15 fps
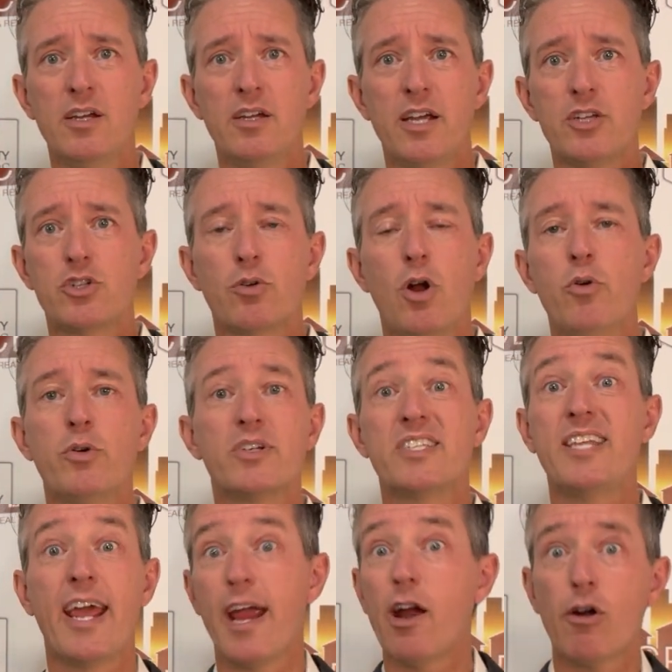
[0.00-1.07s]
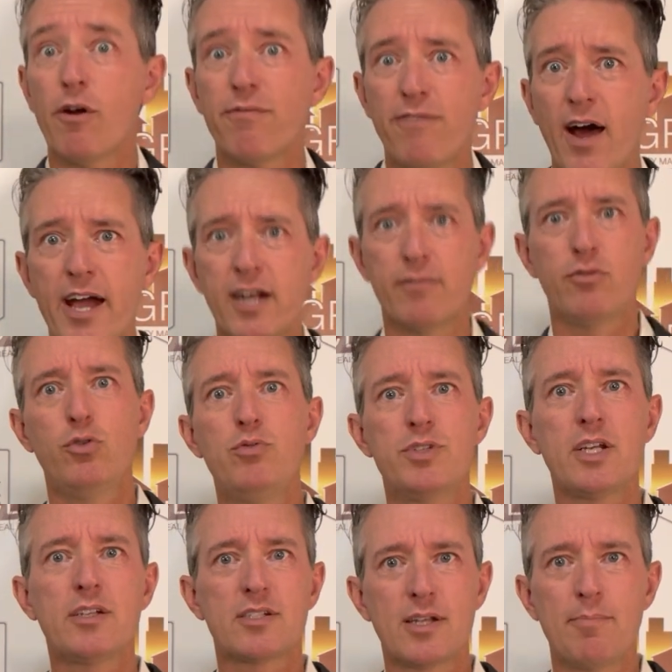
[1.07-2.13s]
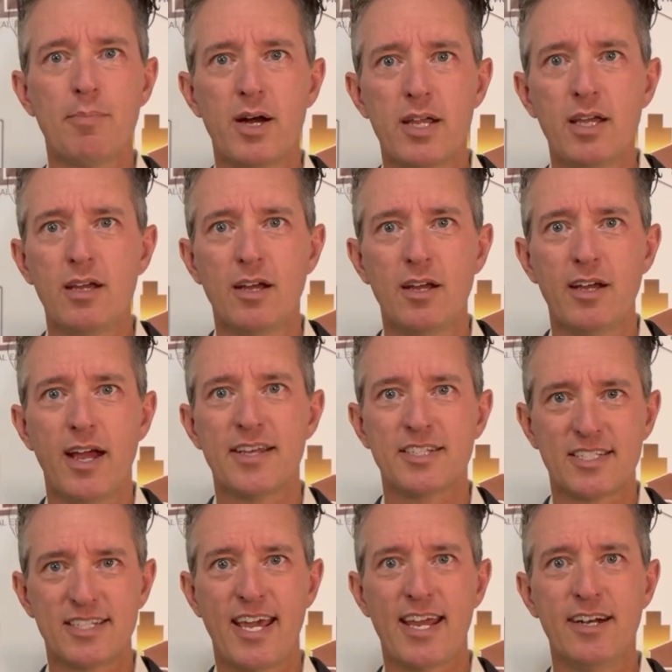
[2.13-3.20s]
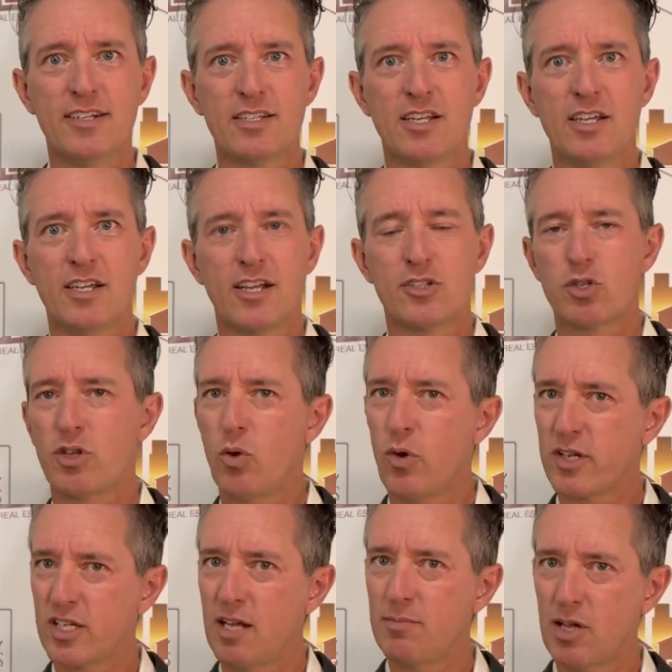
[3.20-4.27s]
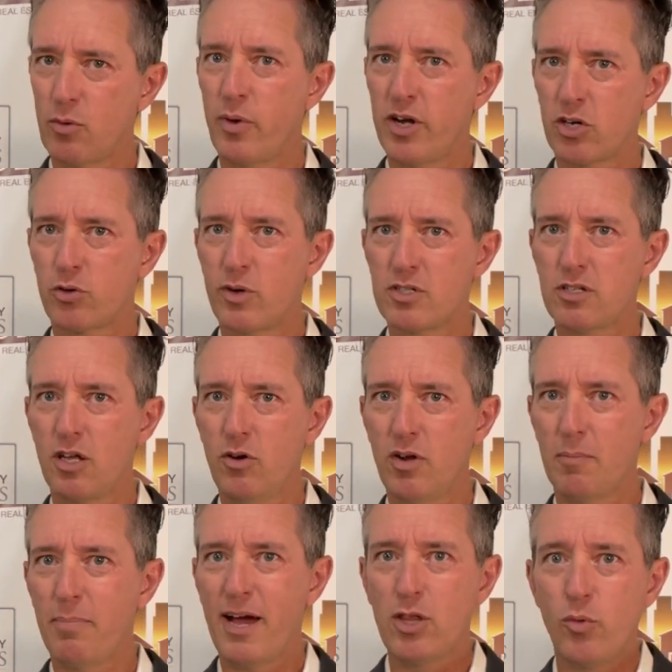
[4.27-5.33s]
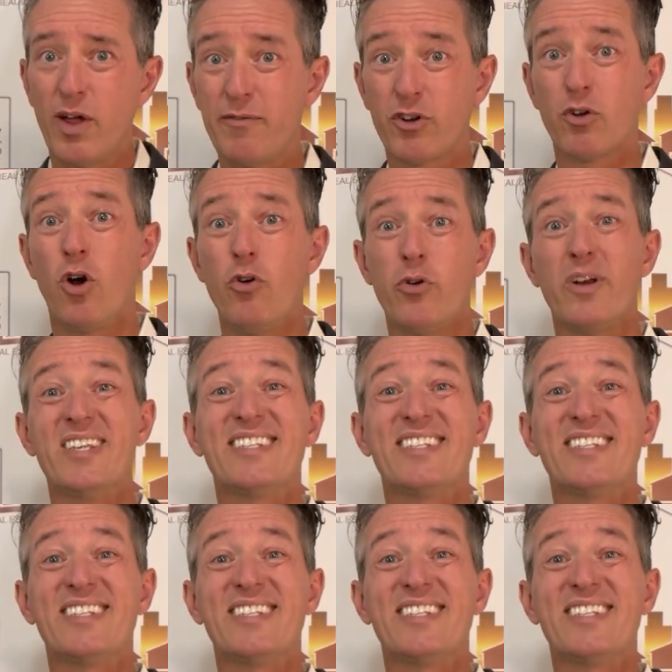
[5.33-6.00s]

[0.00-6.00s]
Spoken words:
Is your owner terrified of losing somebody as a tenant, and so they want to keep that rent increase low? And by the way, if your owner is